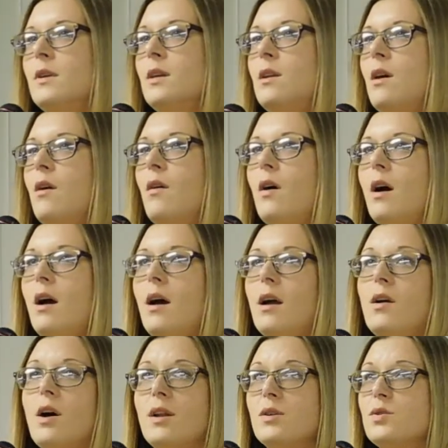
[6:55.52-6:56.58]
I
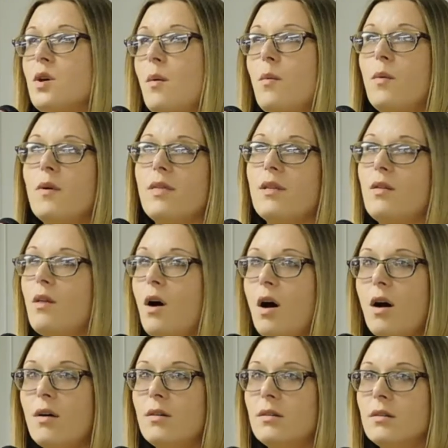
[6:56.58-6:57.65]
got in trouble with the
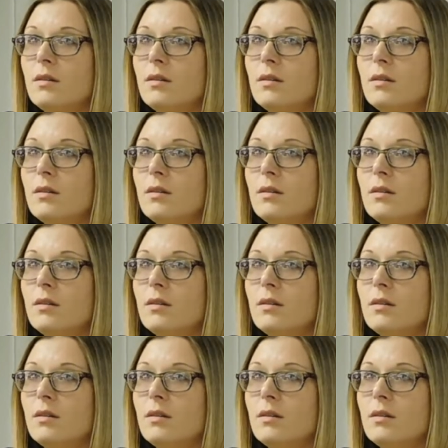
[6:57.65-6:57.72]
law.